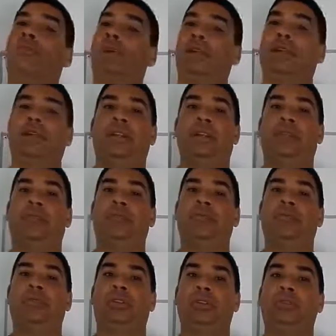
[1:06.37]

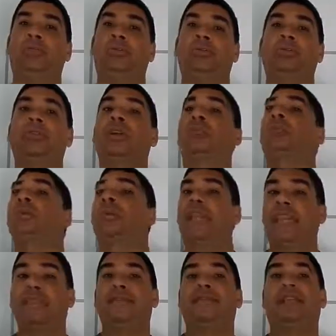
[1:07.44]
the tool that we
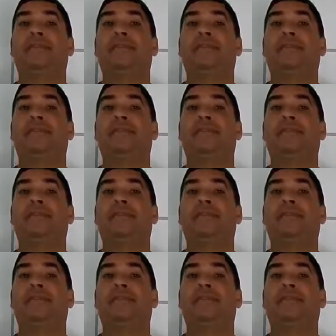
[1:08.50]
gave you in